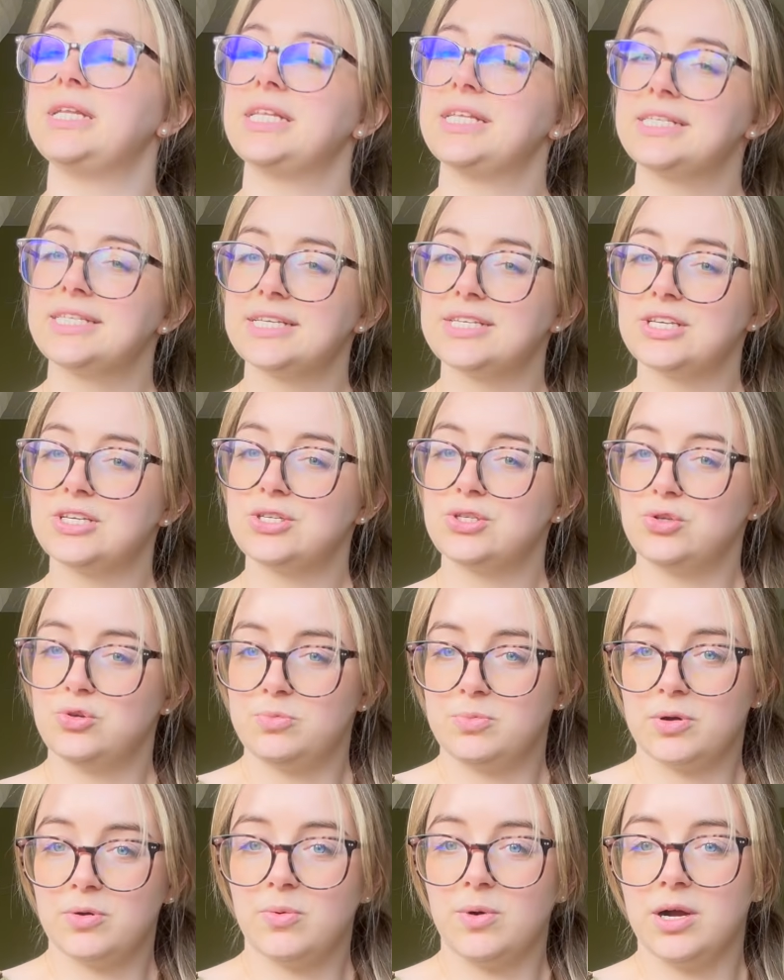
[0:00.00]
is a
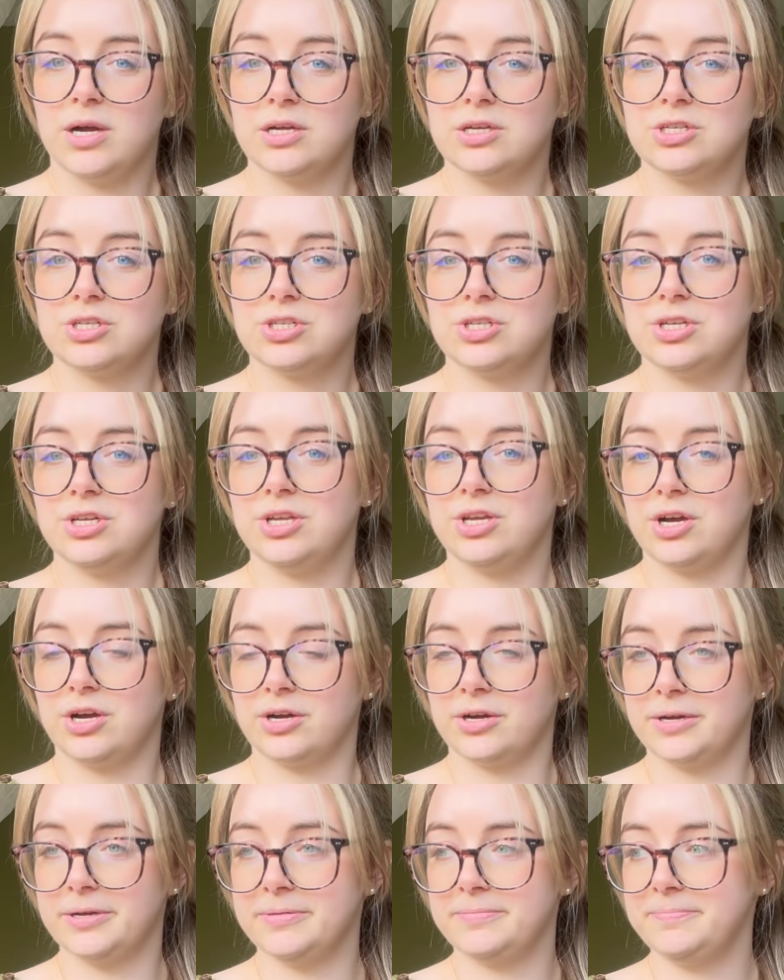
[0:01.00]
superwash
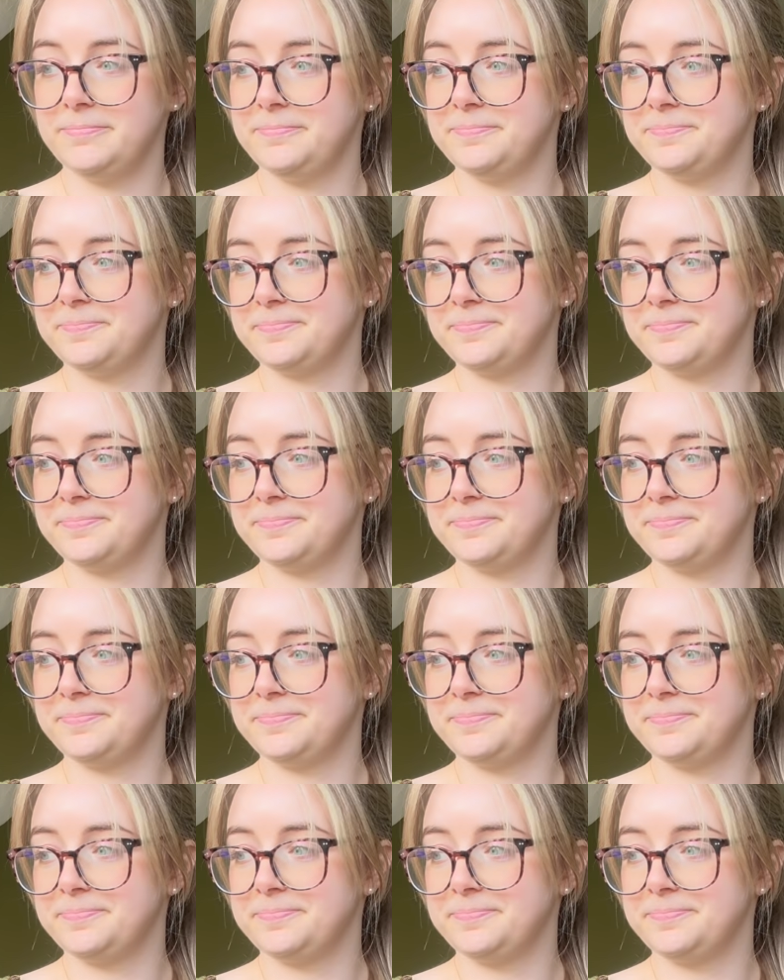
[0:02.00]
yarn,